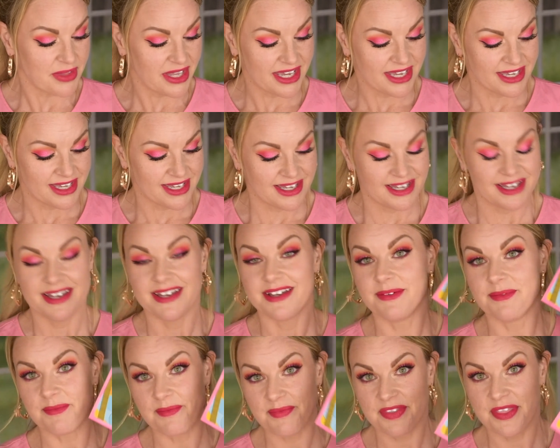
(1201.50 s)

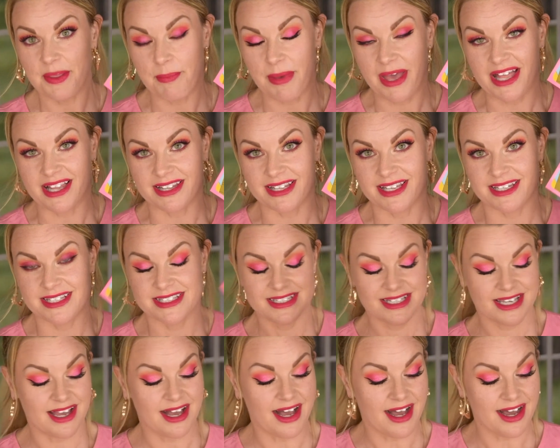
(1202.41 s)
the palette,
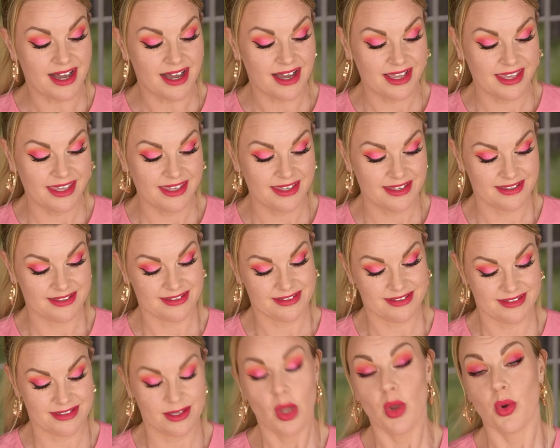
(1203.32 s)
I
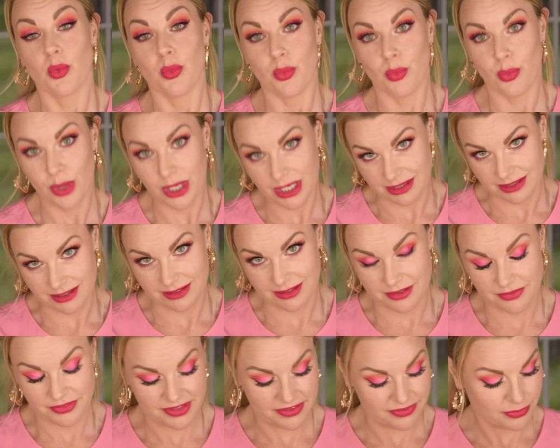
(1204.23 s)
really
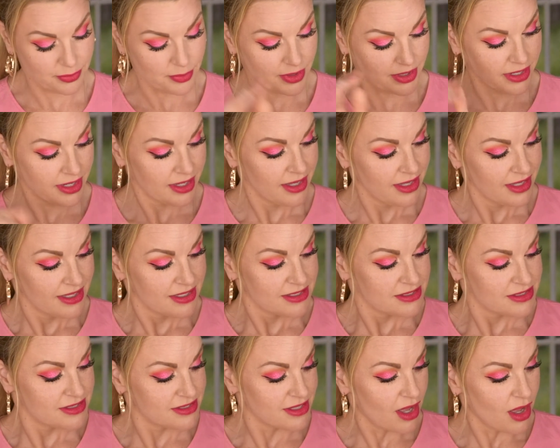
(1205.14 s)
love this one.
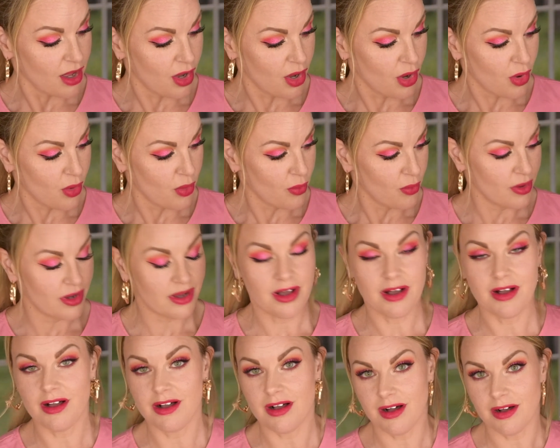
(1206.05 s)
So
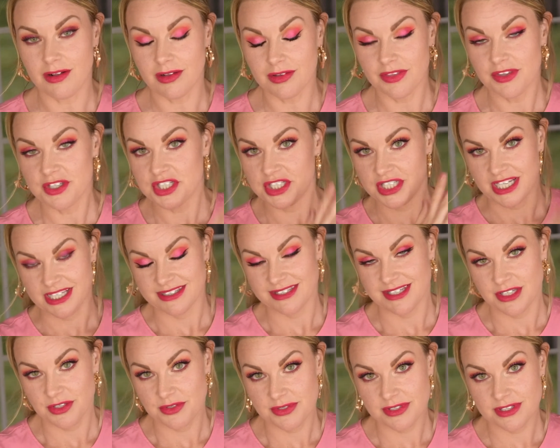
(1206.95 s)
all the shades
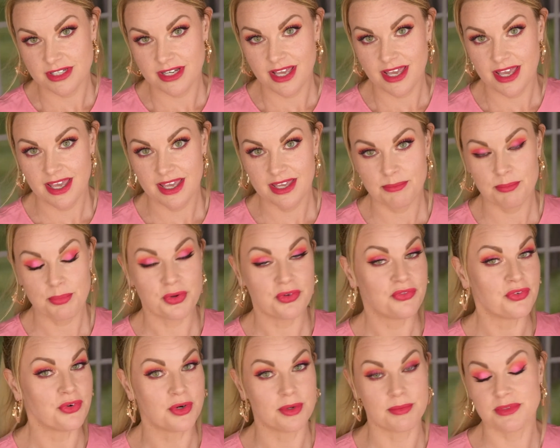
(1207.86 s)
I used today
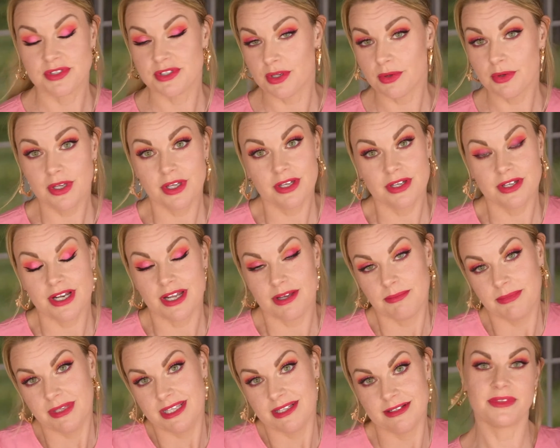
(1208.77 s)
perform so good. I
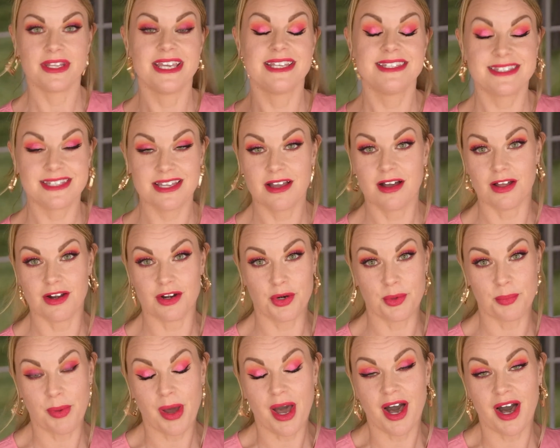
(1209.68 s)
mean, it's a
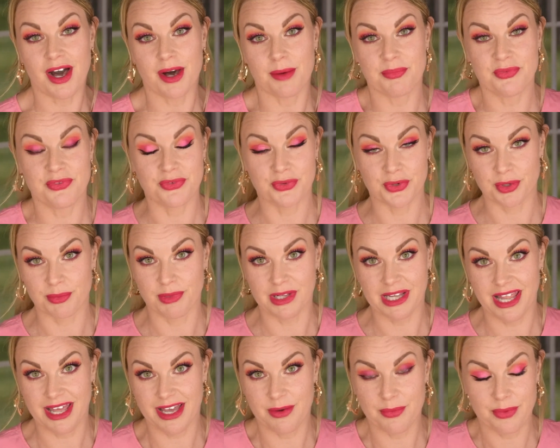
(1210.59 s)
Colourpop
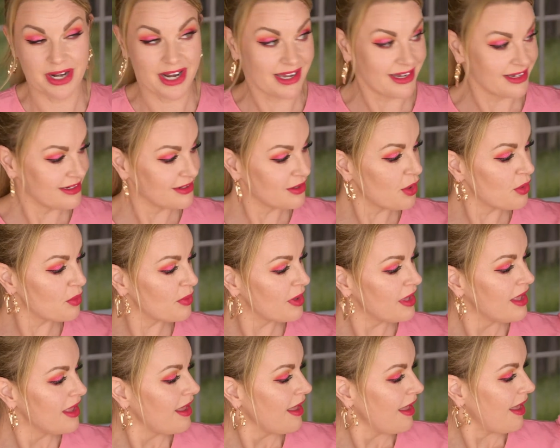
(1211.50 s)
formula, what I know.
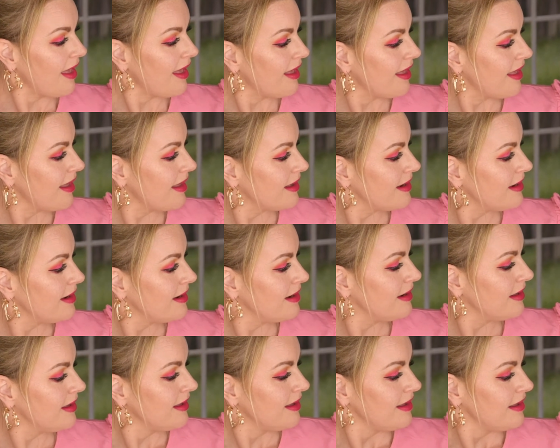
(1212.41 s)

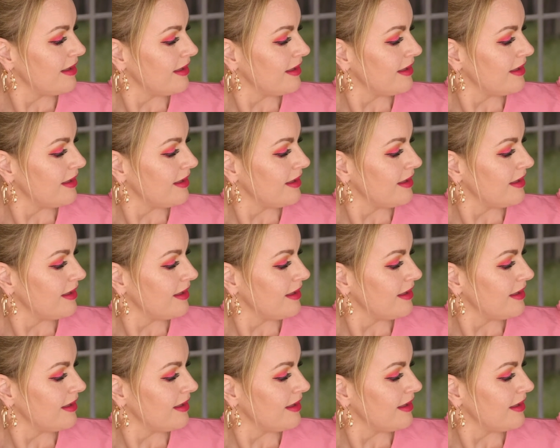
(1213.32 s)
And